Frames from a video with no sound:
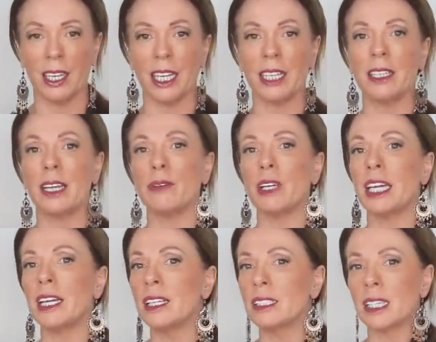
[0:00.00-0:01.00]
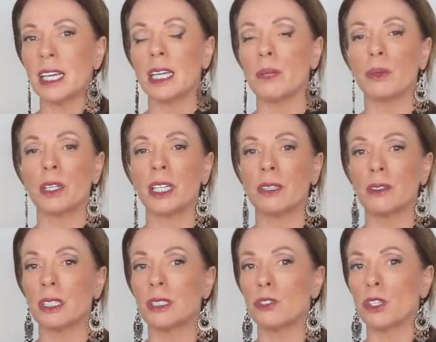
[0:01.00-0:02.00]
It never is anybody
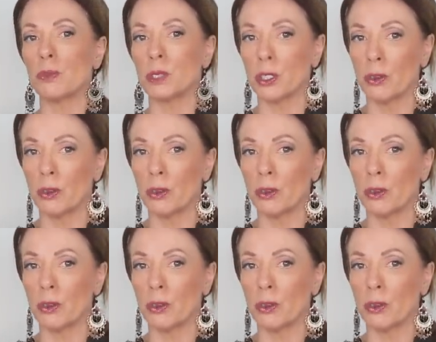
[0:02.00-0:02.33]
else's job to